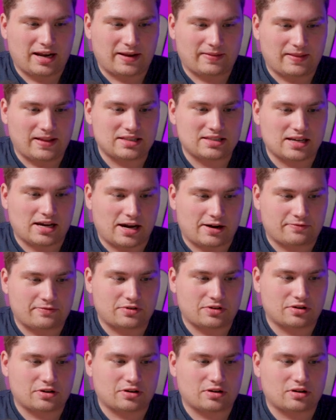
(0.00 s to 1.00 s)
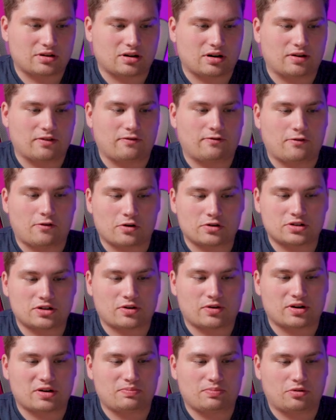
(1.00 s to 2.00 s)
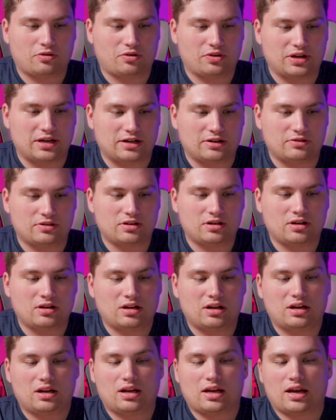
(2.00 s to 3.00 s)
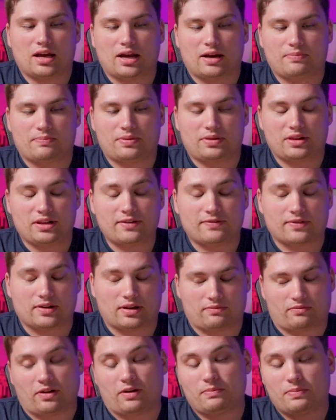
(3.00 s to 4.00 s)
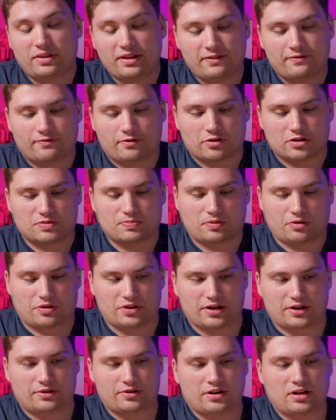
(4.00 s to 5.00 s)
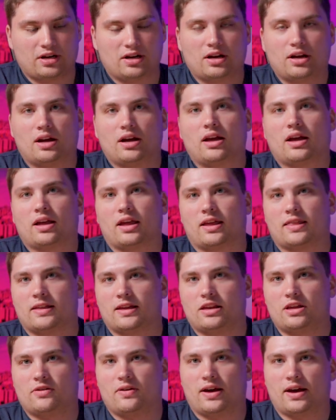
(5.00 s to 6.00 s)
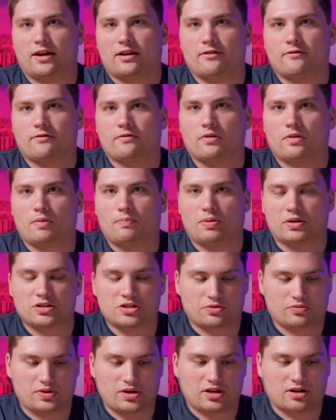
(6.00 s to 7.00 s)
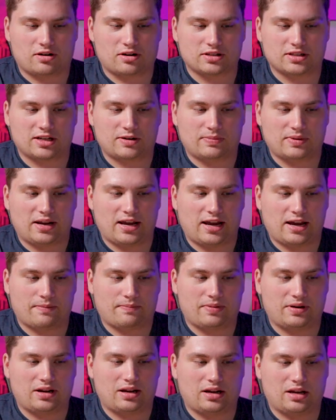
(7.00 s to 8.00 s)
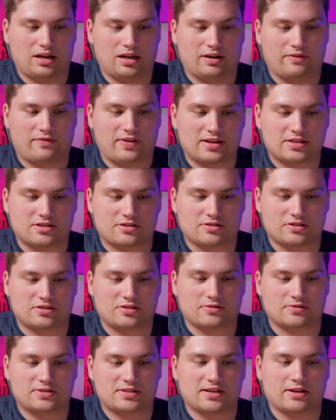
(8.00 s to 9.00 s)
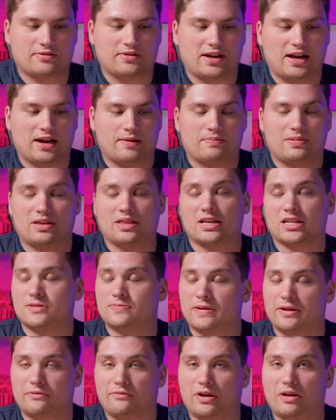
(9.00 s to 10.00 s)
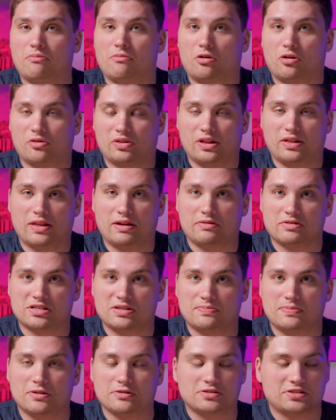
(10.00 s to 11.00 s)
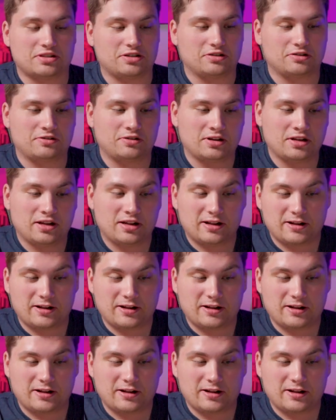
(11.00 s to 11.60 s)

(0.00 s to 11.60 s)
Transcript: And that's after Ford's already pulled out. I believe Ford's pulled out. And then you have a bunch of recalls that have been happening. Investors don't sound happy. They spent way more than they were supposed to.